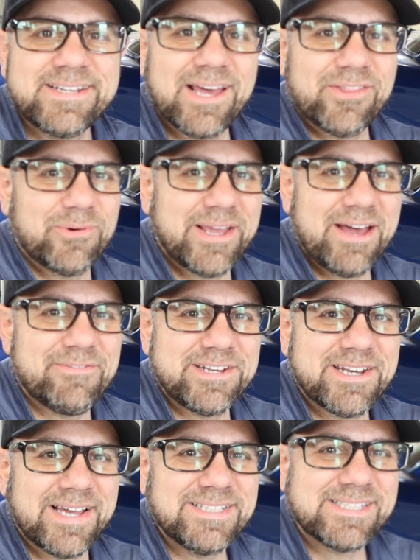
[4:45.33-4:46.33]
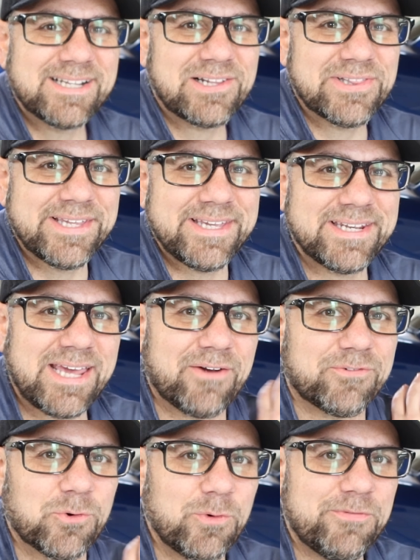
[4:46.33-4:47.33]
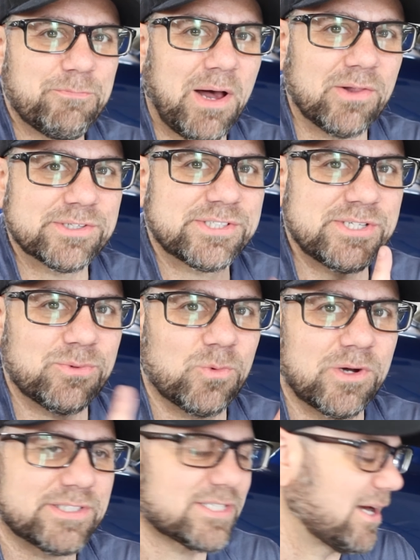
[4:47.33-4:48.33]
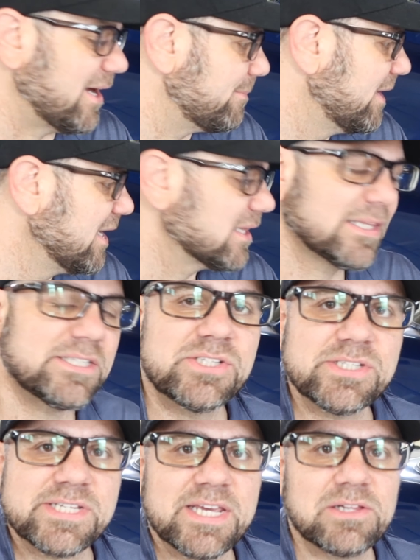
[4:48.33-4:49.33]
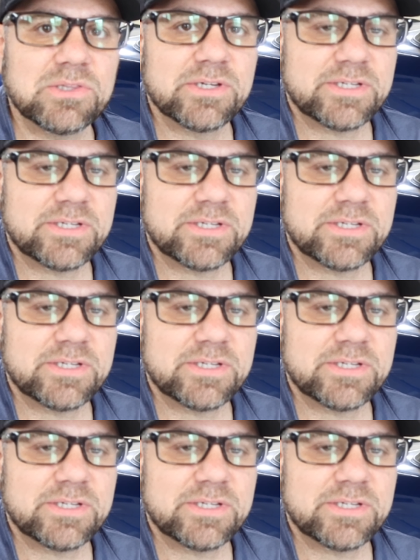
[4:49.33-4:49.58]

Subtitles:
Now that we have it nice and clean after we've polished it one time, let's just take a